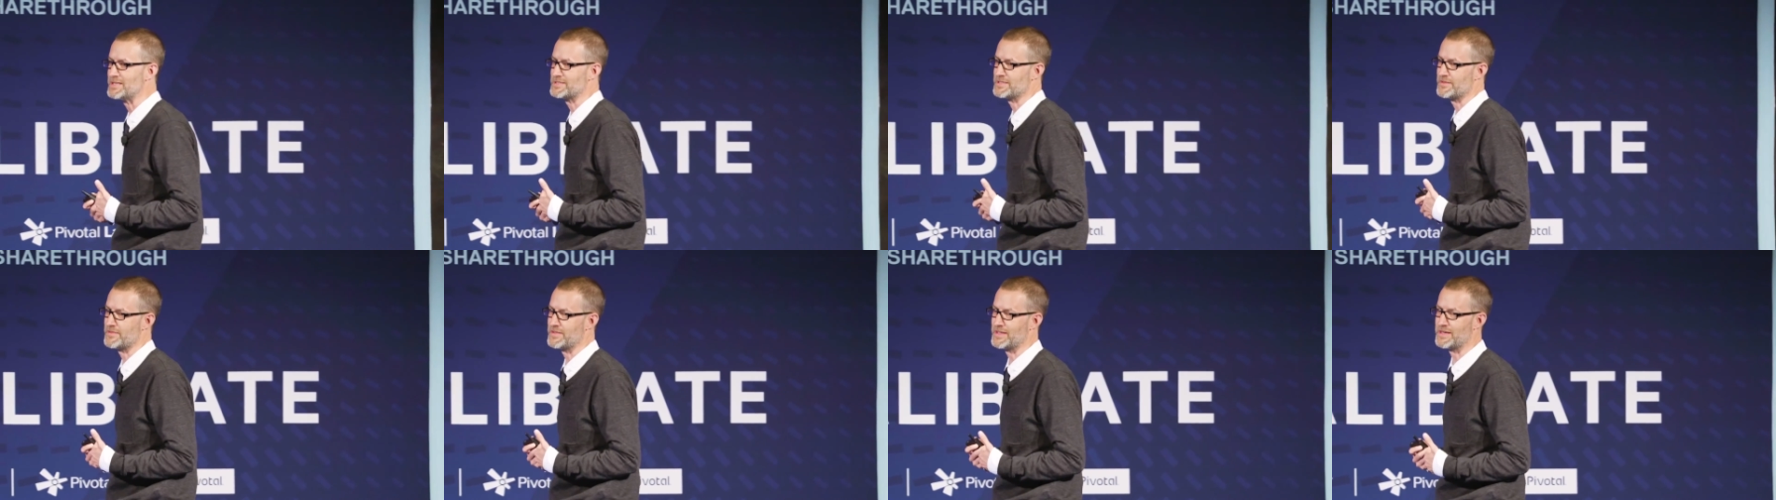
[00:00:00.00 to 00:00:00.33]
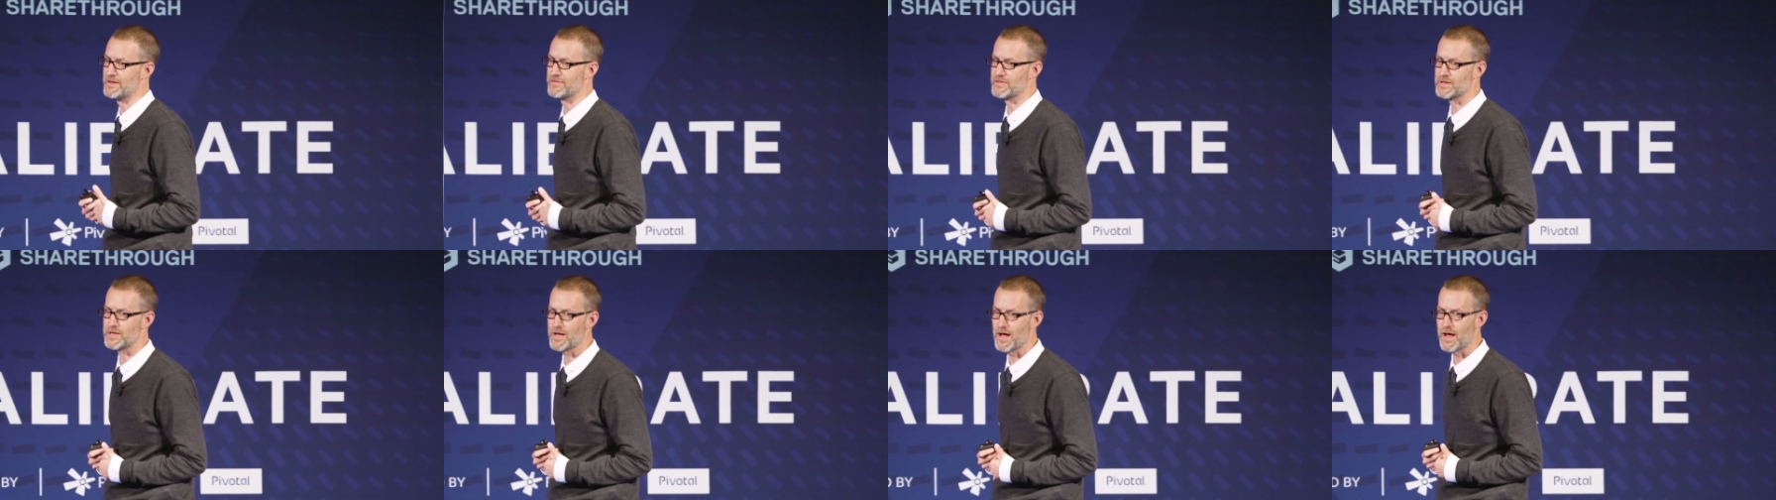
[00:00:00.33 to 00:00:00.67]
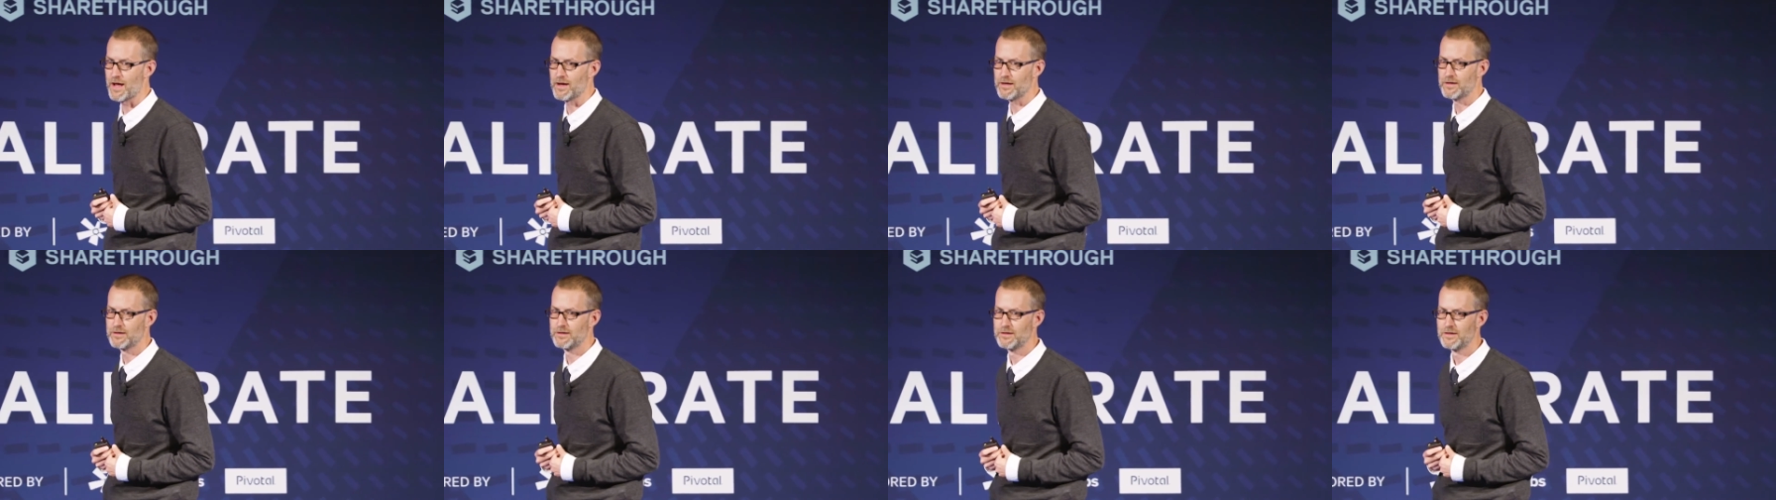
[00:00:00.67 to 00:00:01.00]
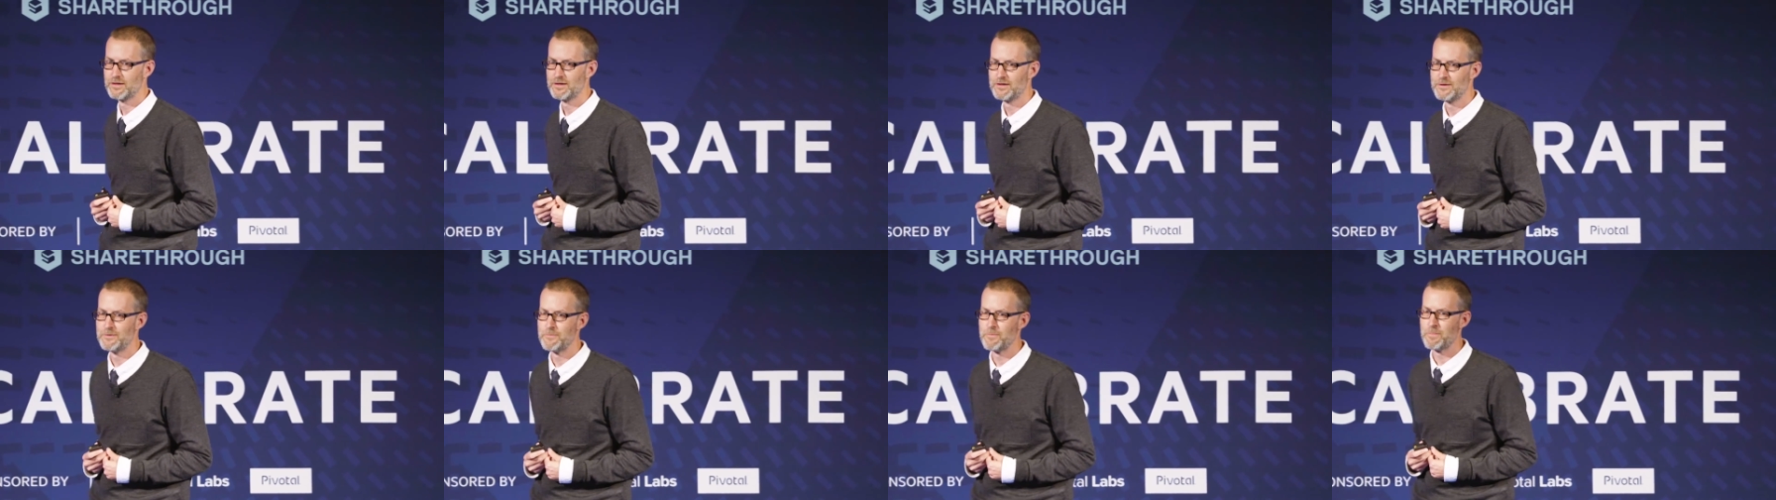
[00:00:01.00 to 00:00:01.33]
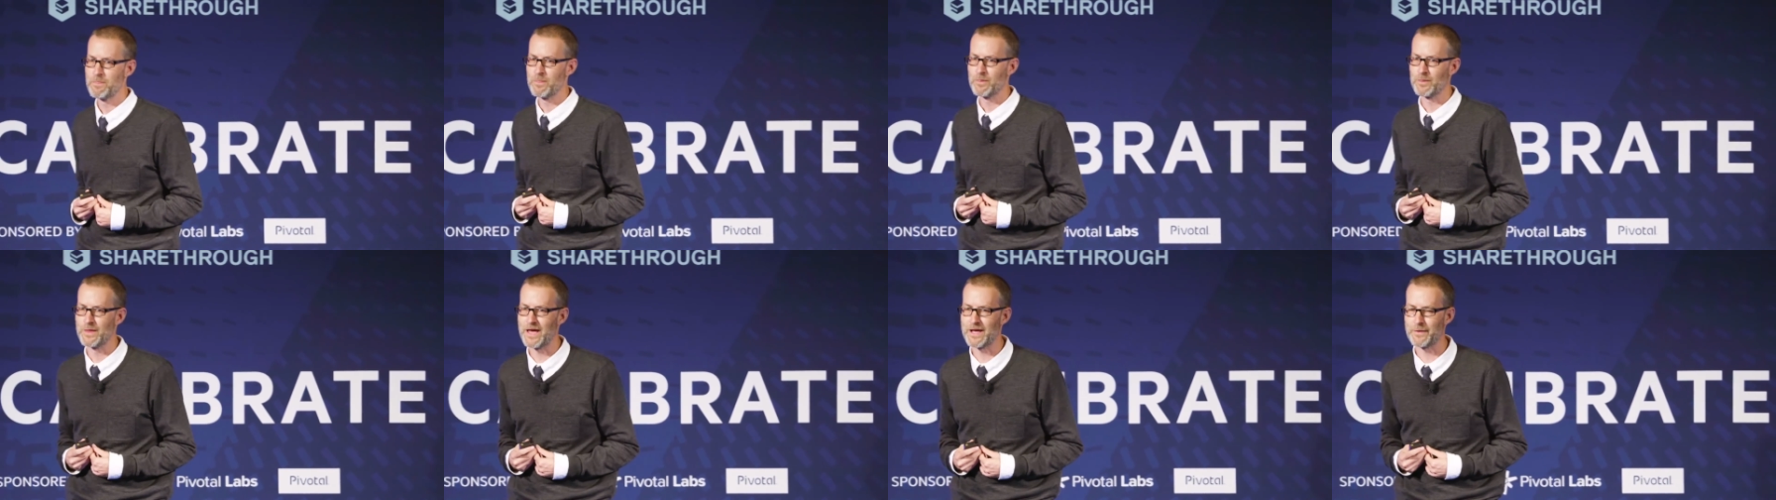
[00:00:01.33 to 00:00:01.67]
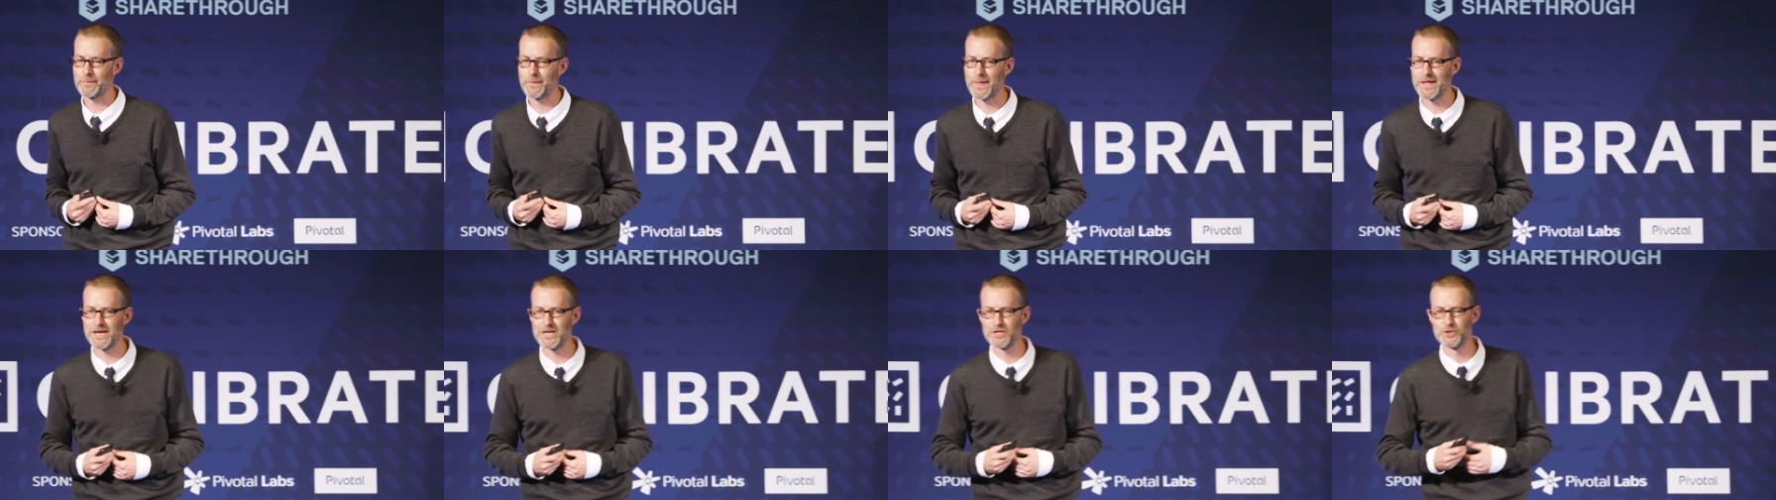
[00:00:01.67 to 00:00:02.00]
commits at the end of the day.
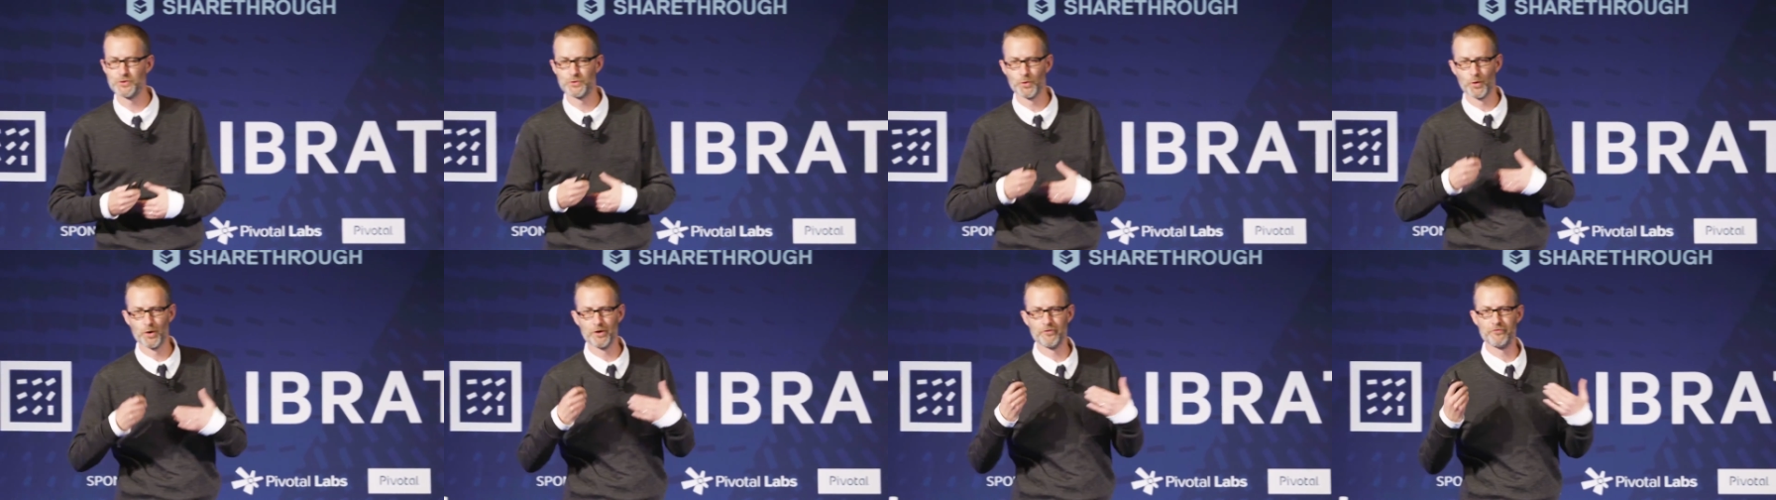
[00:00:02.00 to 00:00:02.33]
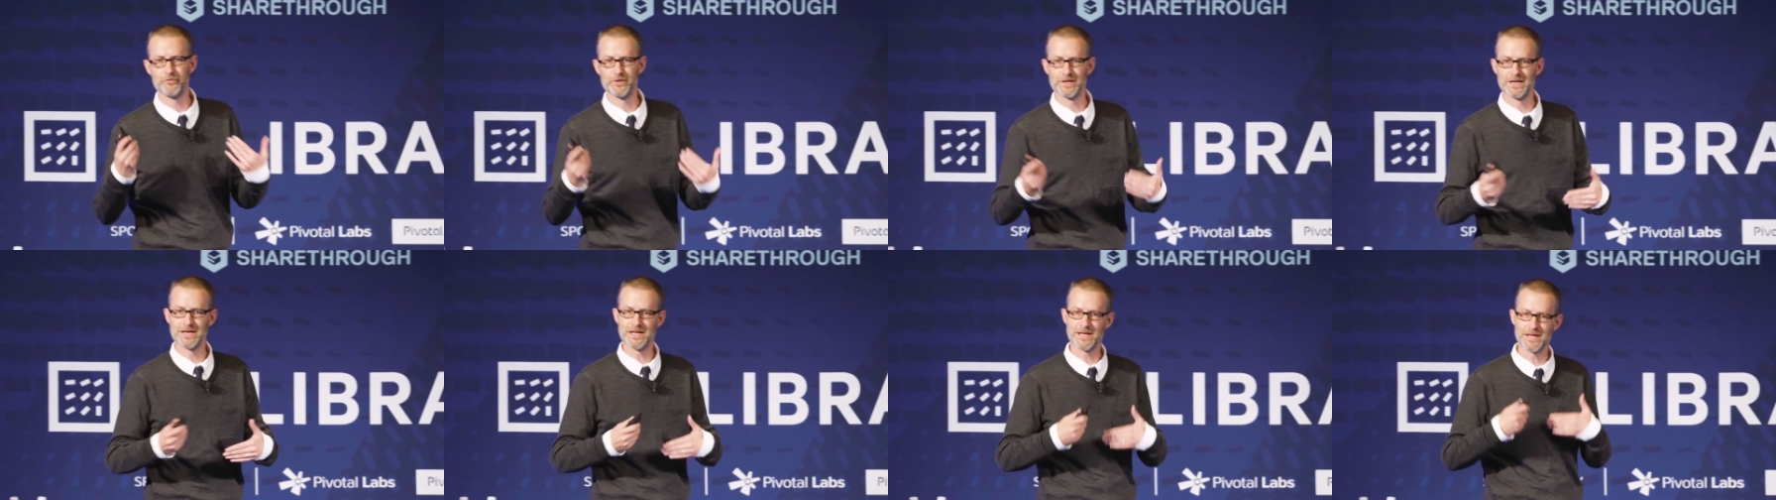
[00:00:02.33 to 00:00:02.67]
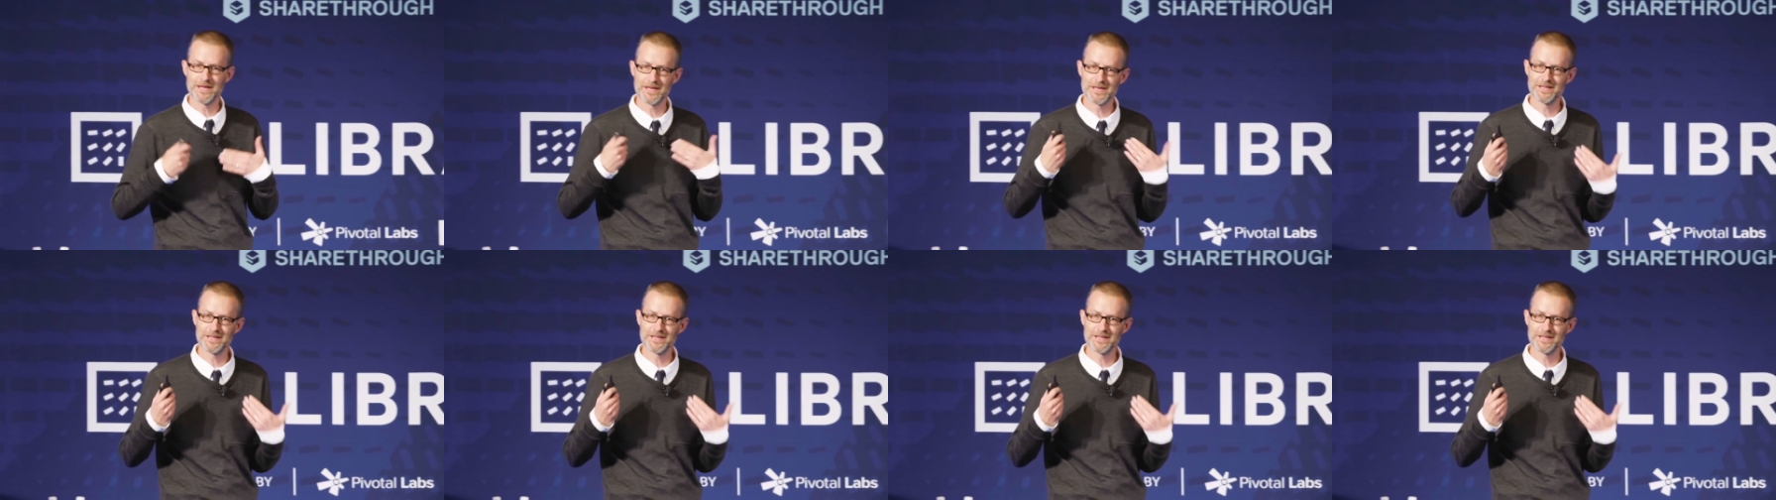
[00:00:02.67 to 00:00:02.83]
Like that endorphin